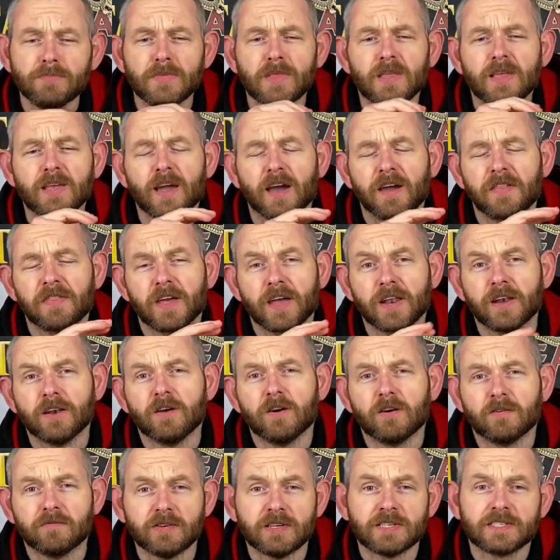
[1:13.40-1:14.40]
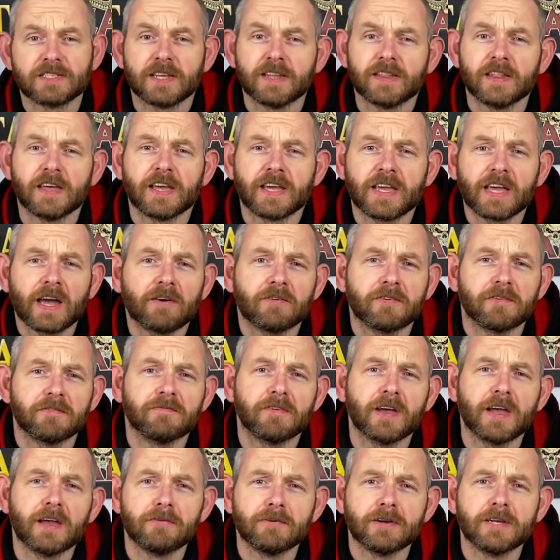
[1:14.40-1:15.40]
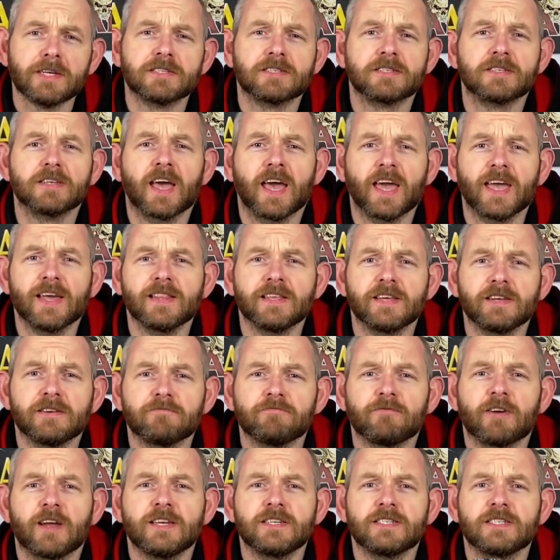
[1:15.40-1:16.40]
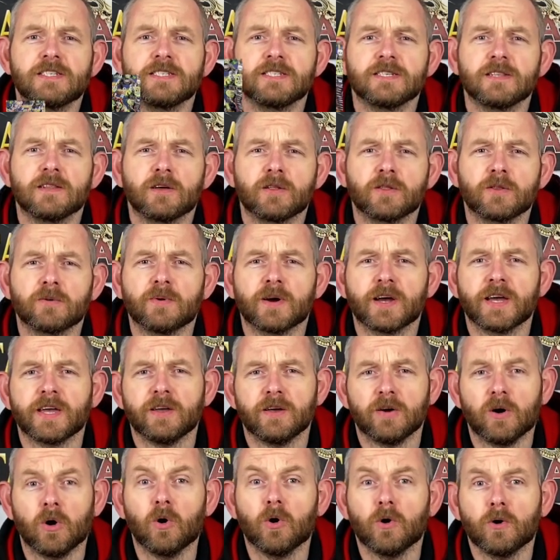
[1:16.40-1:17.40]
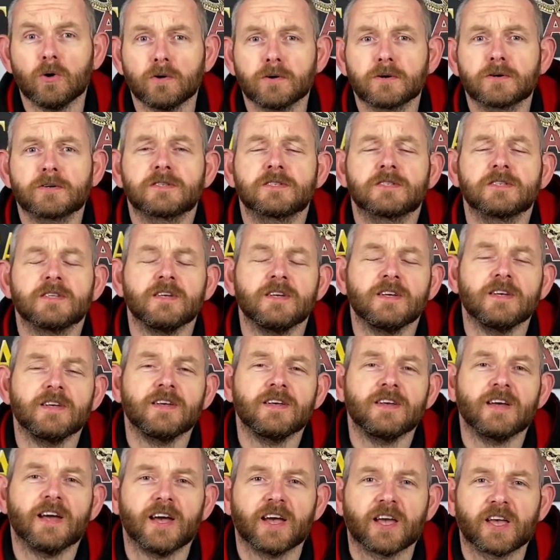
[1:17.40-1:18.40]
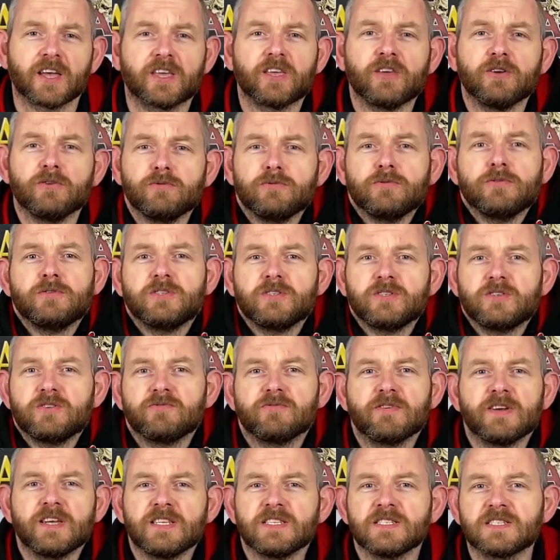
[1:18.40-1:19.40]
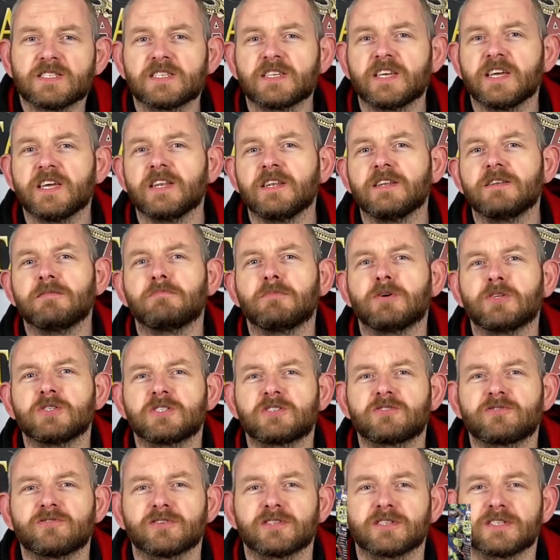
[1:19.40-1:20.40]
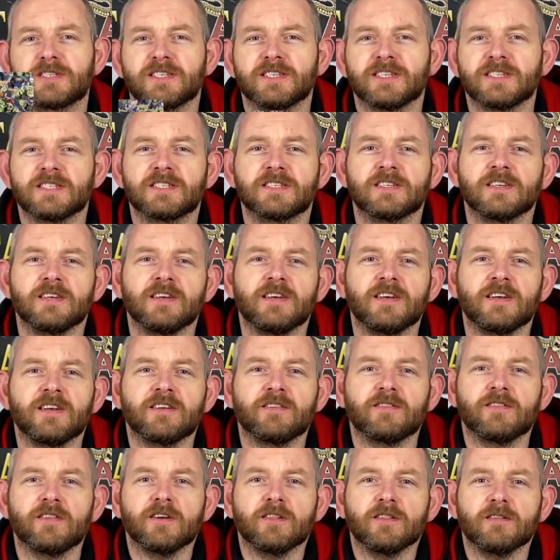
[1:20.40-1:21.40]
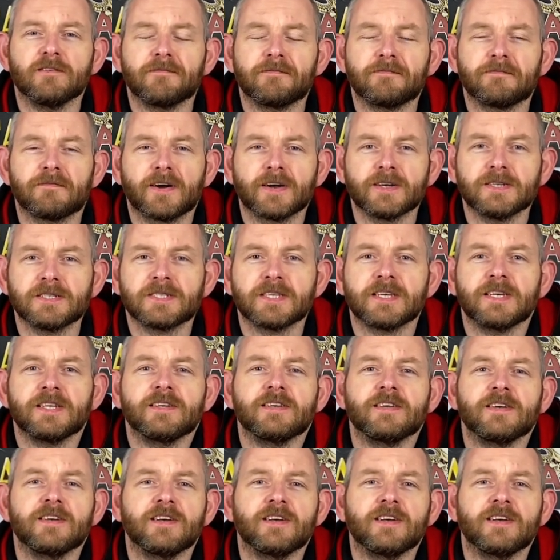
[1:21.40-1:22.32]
And then obviously they encountered various alien races along the way: orcs, huge green-skinned monstrosities that love fighting,